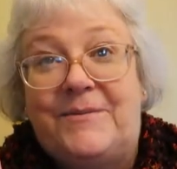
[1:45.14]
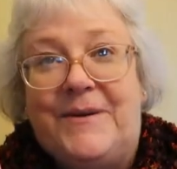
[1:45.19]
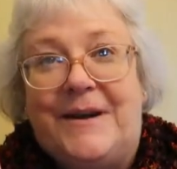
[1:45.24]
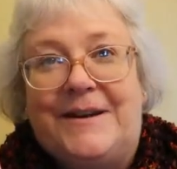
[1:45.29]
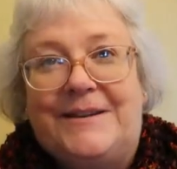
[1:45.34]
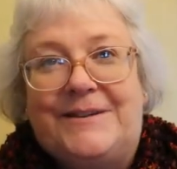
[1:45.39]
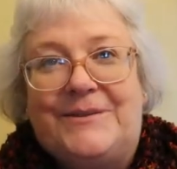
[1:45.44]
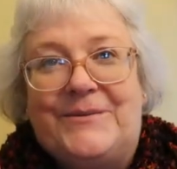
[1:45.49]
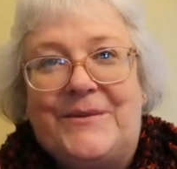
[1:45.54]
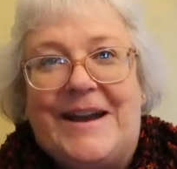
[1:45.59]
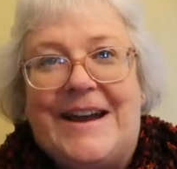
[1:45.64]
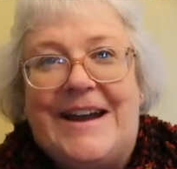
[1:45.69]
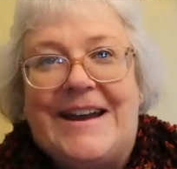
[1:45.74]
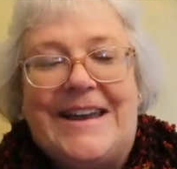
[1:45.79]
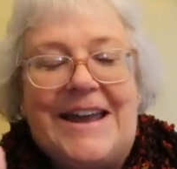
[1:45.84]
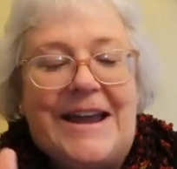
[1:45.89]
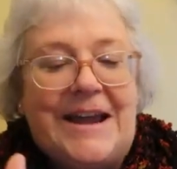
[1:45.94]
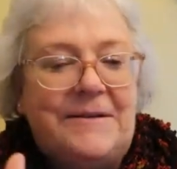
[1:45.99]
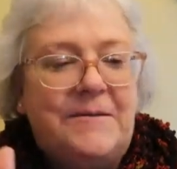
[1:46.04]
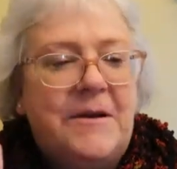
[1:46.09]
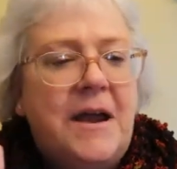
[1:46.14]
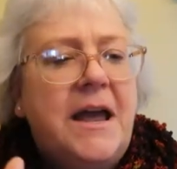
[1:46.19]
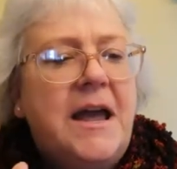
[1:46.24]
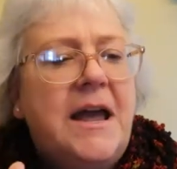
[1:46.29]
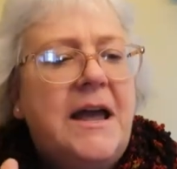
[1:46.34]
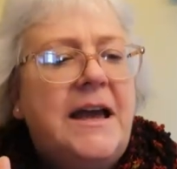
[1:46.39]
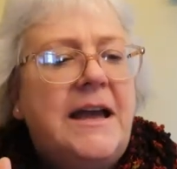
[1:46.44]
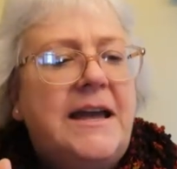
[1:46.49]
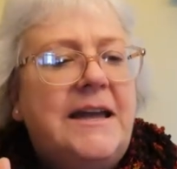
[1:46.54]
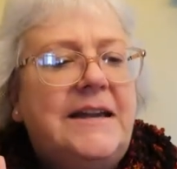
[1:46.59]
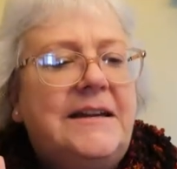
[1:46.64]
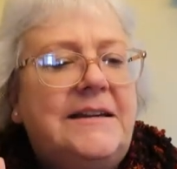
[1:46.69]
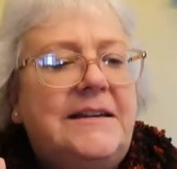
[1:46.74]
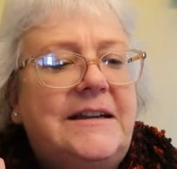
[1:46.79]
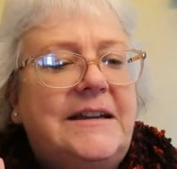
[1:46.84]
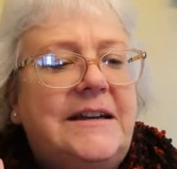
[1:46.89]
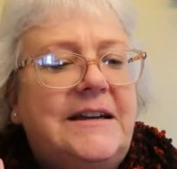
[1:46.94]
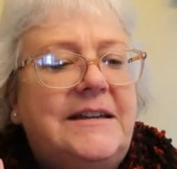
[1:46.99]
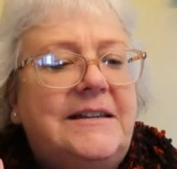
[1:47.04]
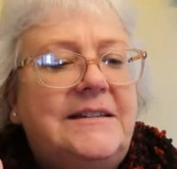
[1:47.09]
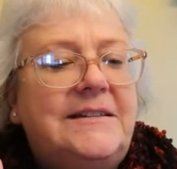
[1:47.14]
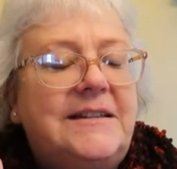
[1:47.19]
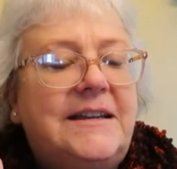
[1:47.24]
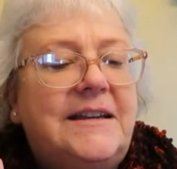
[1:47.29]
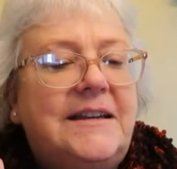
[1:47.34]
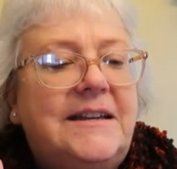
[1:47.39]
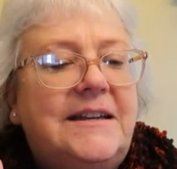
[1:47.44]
best way I can. It is